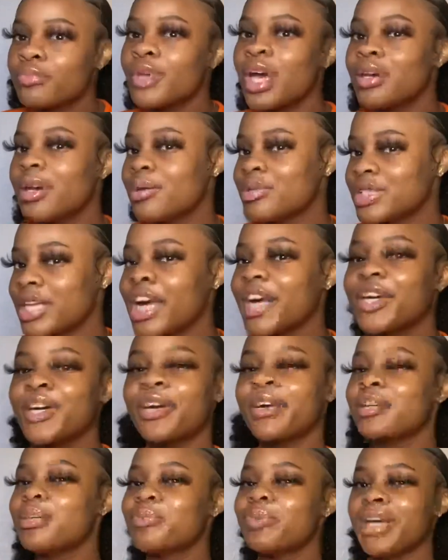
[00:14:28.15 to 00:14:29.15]
They was like, girl,
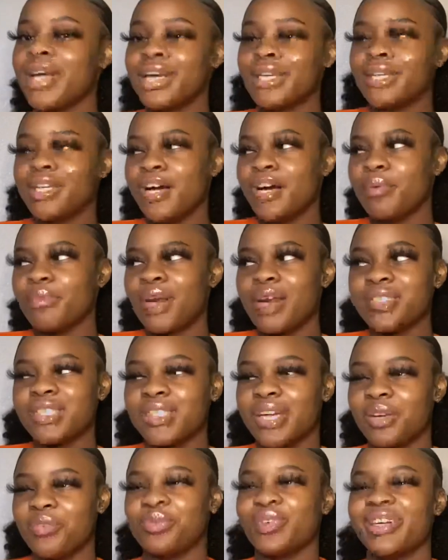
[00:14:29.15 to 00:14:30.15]
you playing dumb. And I was
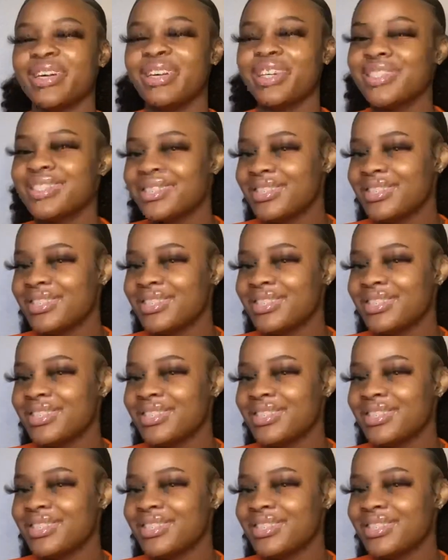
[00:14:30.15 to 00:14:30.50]
like, what?